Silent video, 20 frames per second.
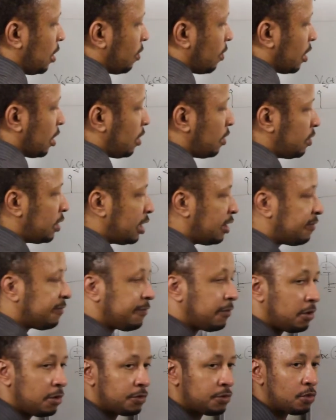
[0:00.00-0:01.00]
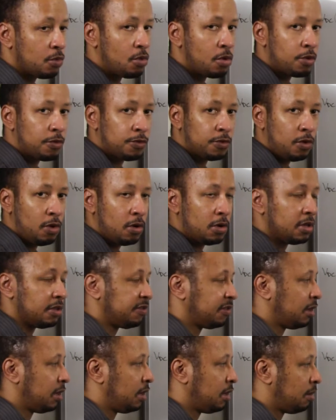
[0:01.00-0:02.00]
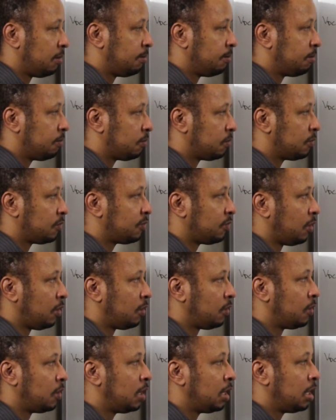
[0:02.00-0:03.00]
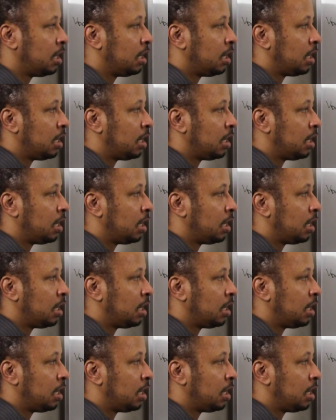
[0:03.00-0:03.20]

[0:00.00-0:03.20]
We're only in first order circuits here, so